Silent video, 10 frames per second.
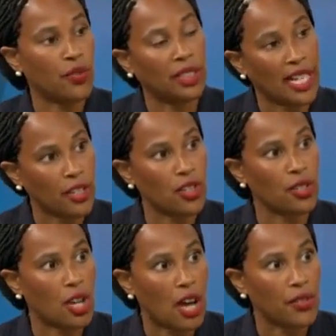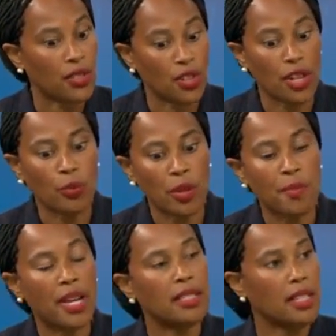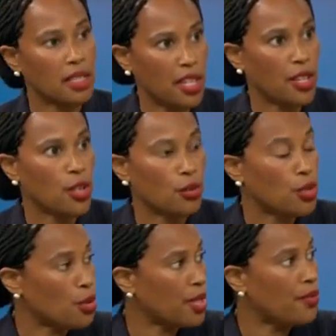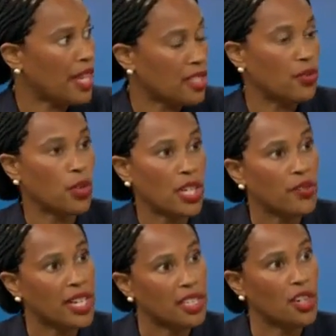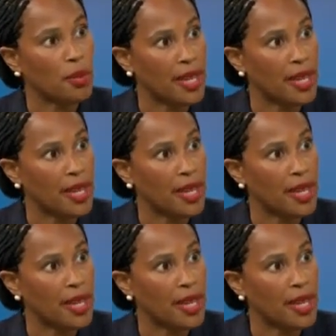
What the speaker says: elections officer, and we must continue to advance voting rights here in